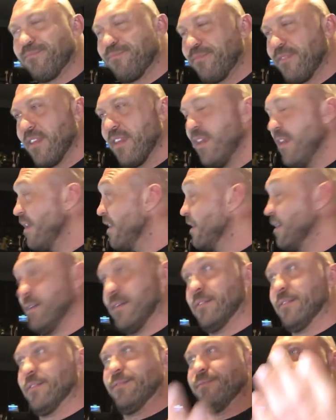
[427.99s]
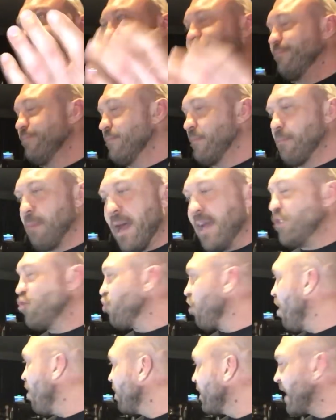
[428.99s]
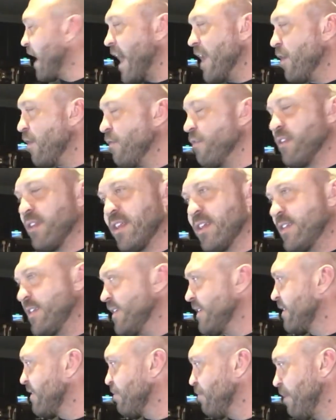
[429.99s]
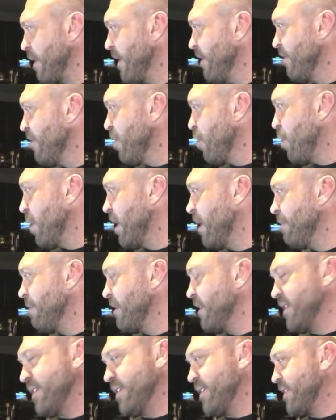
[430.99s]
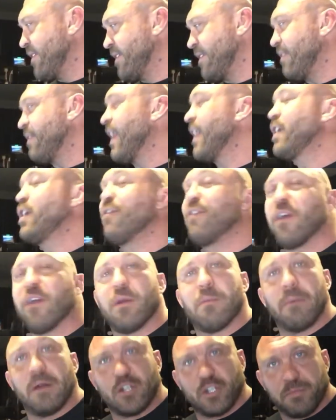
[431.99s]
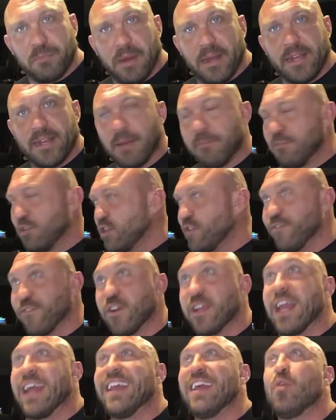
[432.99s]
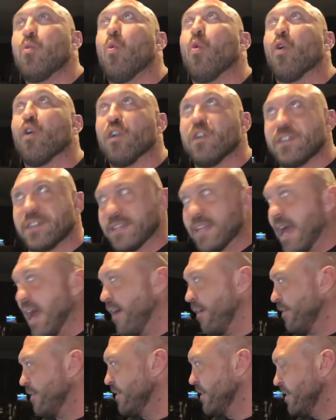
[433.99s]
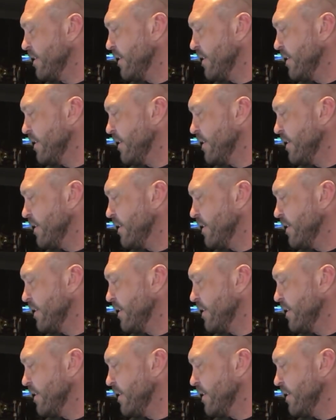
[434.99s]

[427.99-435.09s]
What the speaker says: Am I drunk? Thank you very much, Mike. I'm just forgetting words now.